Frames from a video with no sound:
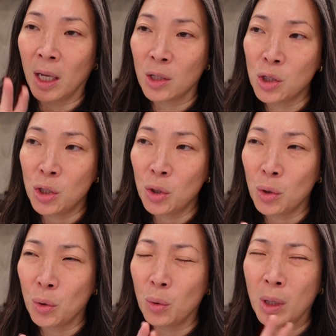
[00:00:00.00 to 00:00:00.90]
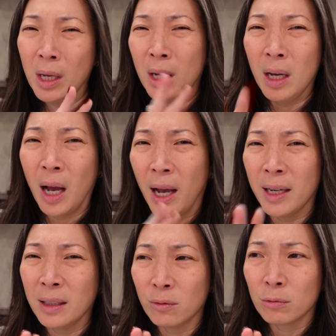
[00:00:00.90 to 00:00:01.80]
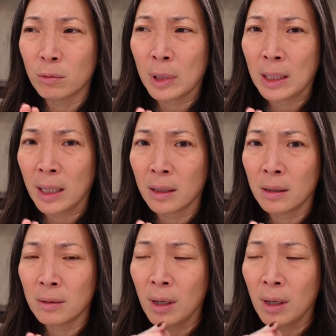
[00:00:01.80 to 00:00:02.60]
and two, I didn't really like.